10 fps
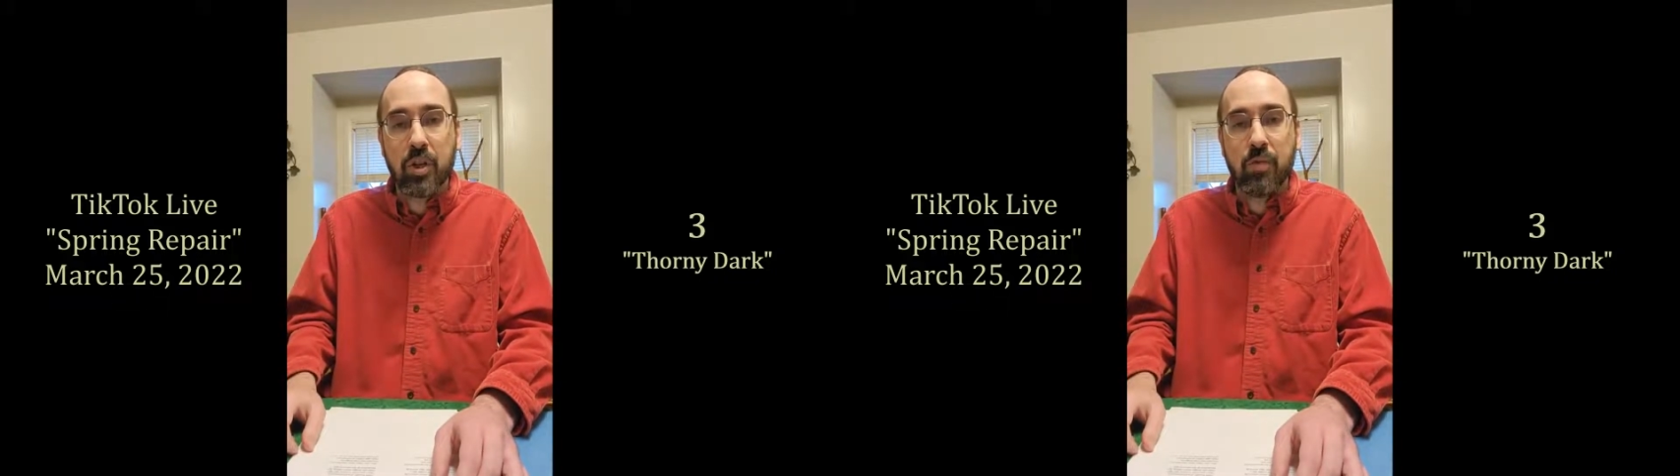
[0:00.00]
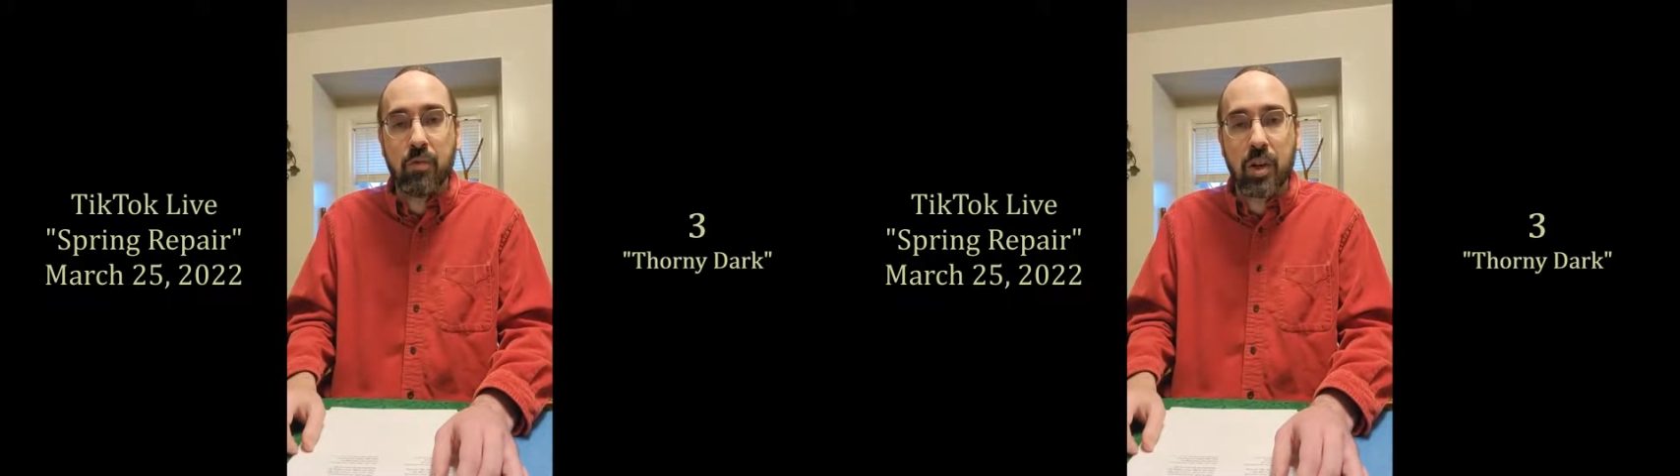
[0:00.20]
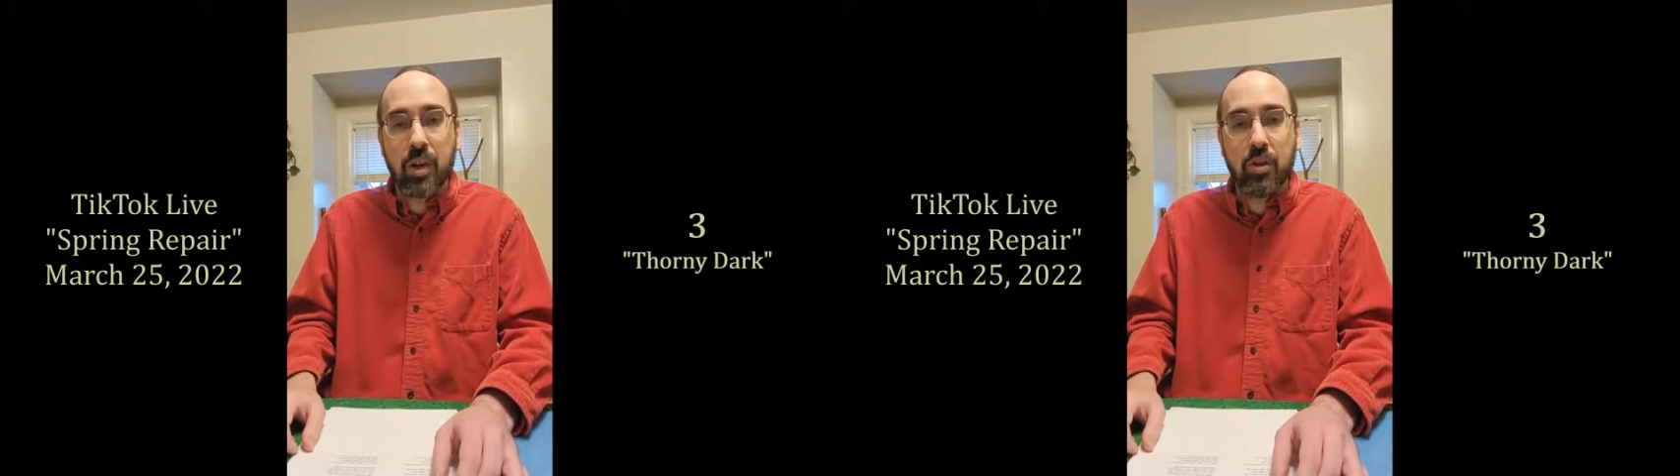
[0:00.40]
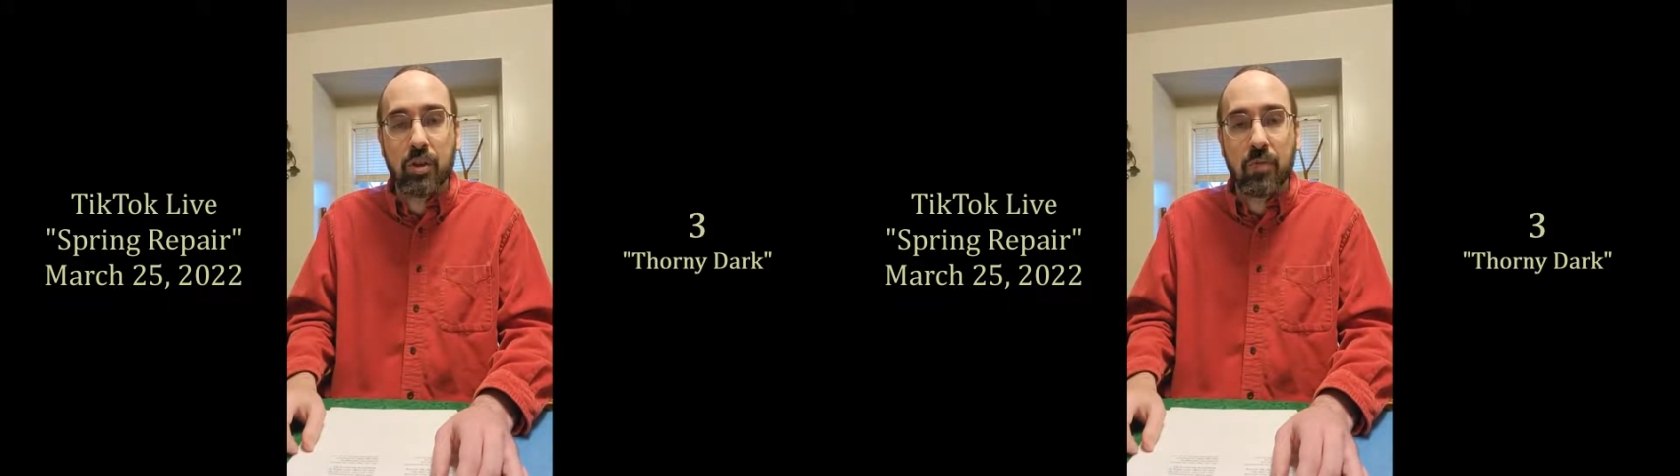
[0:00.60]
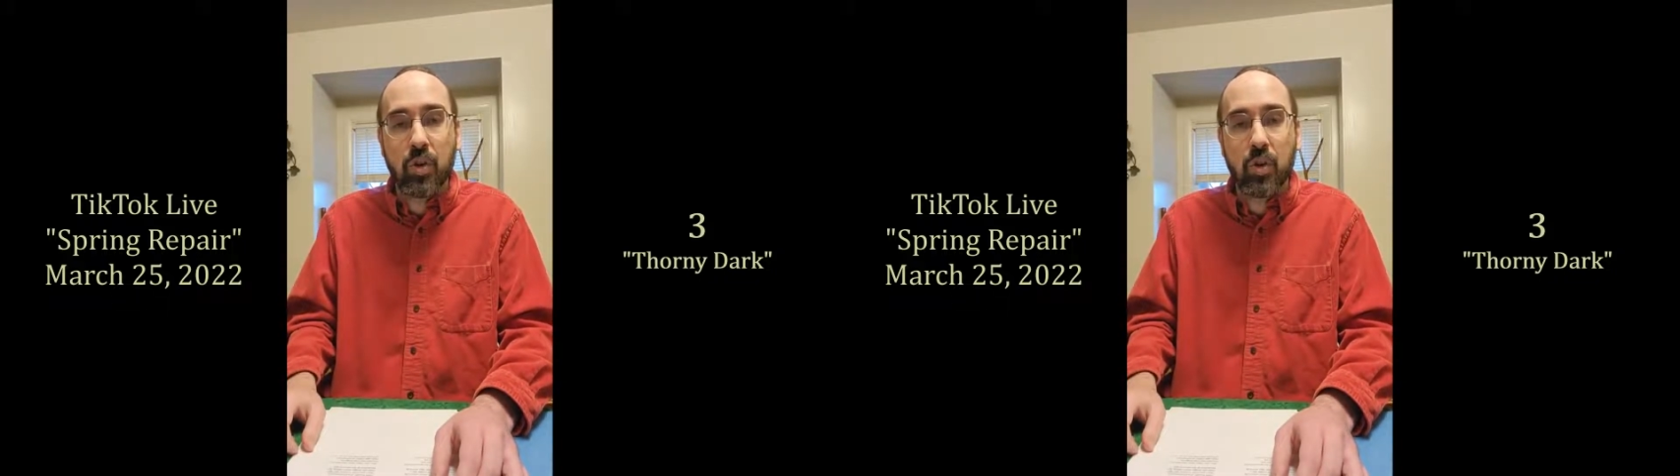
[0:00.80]
of financial
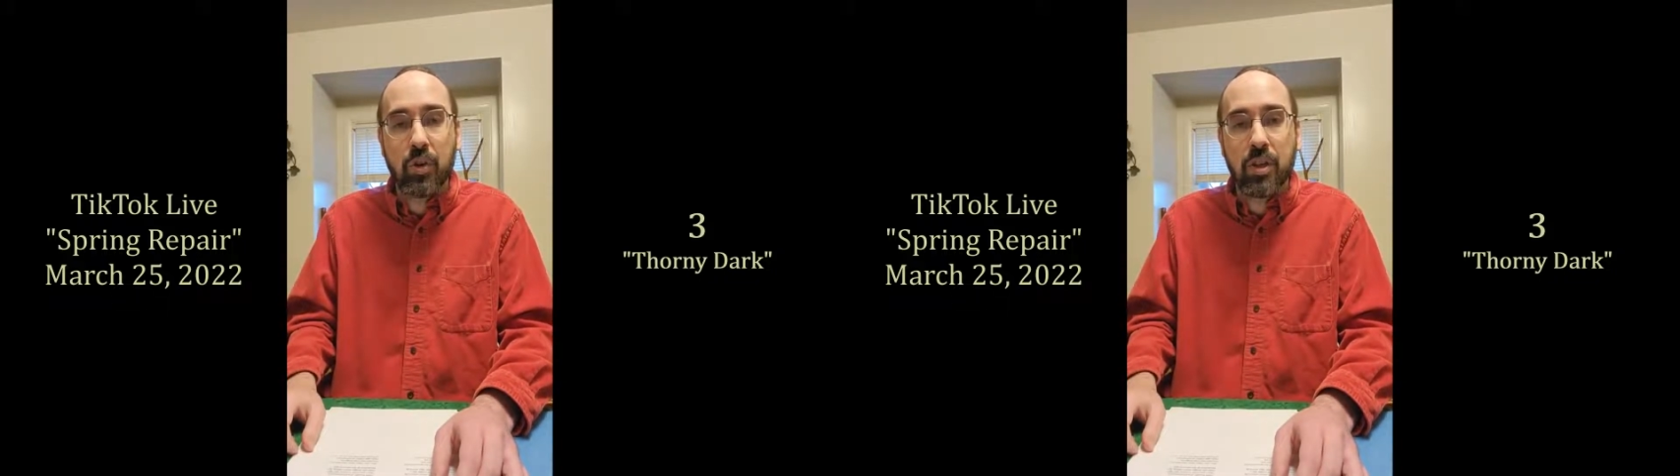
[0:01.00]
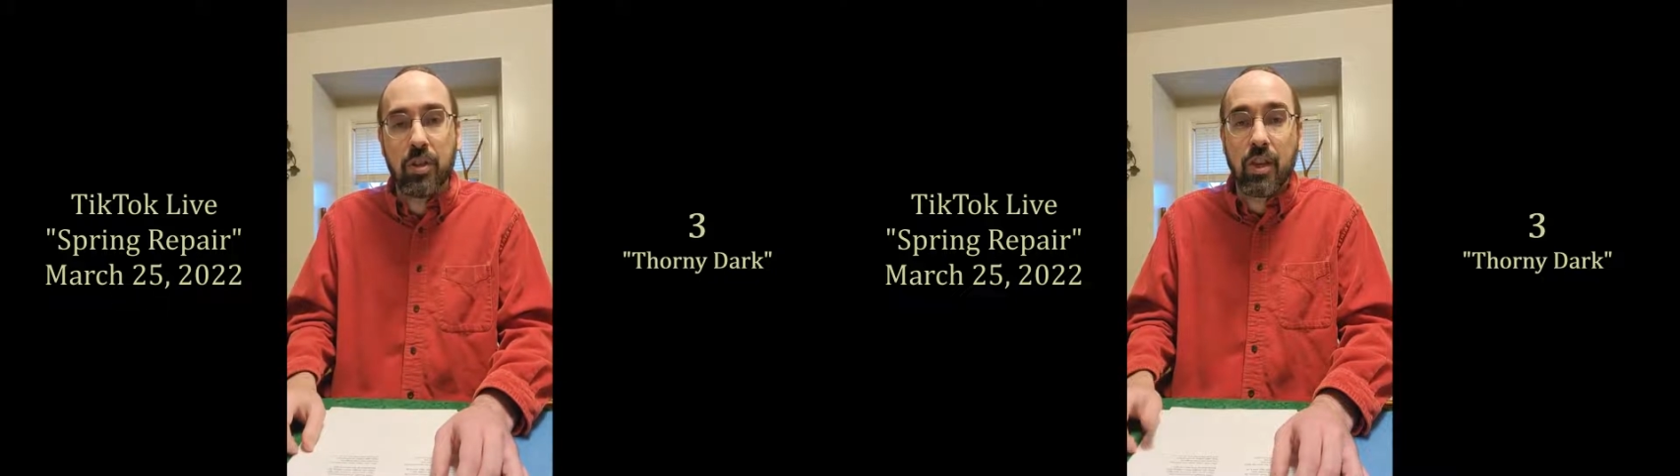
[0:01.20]
difficulties